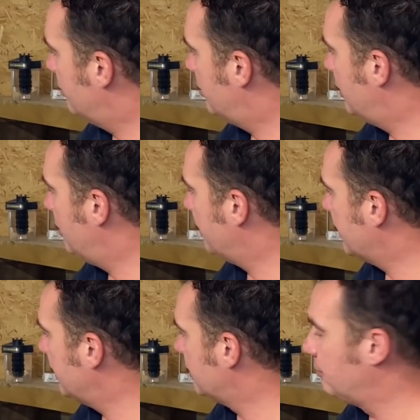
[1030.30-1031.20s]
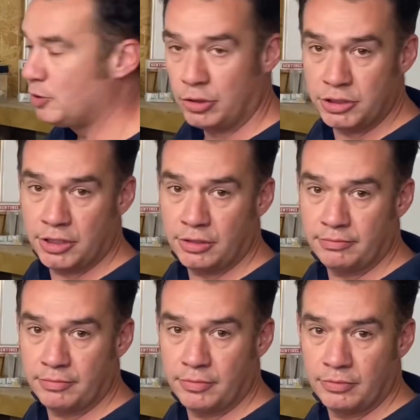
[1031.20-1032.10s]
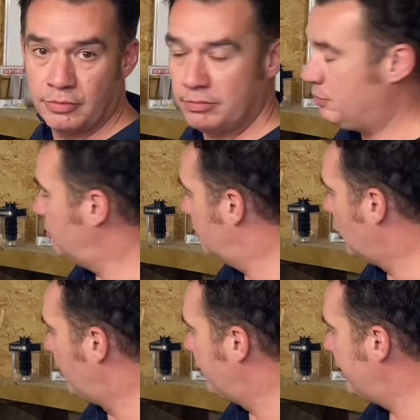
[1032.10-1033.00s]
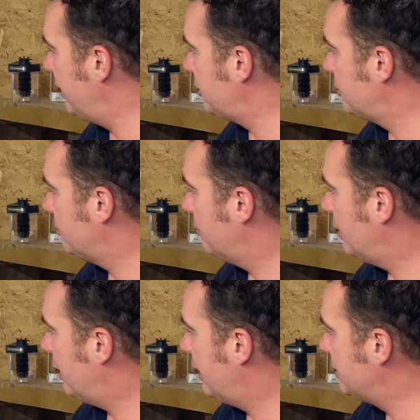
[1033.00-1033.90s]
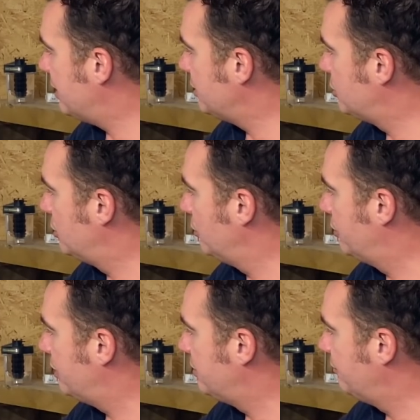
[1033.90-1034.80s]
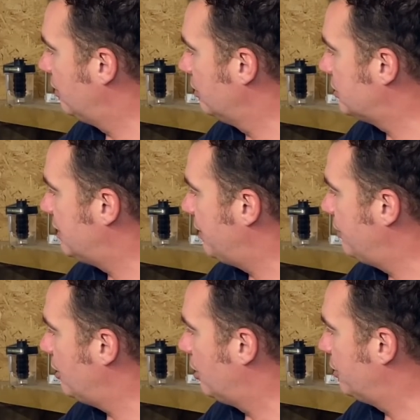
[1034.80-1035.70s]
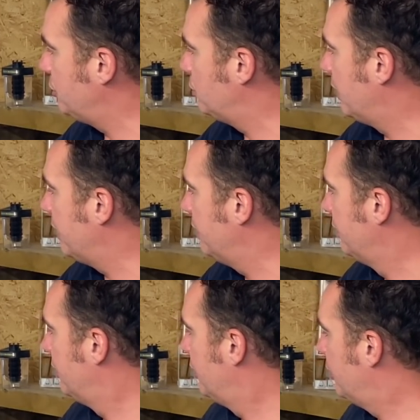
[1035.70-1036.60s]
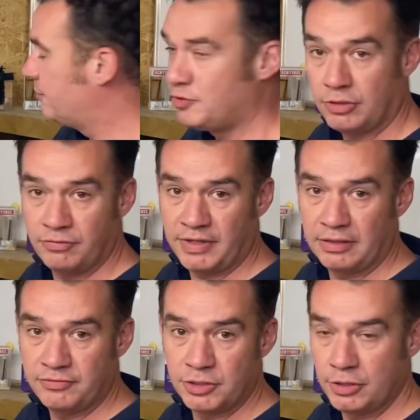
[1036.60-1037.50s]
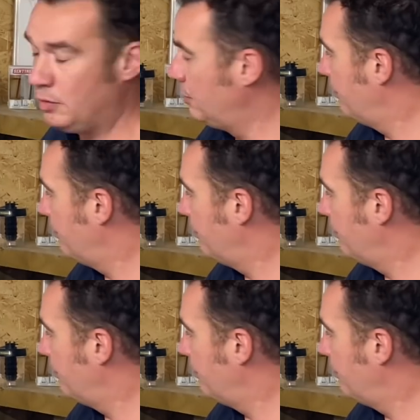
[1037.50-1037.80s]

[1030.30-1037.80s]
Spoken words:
the mechanical motor operates and sends 230 volts down the orange wire, zone valve two,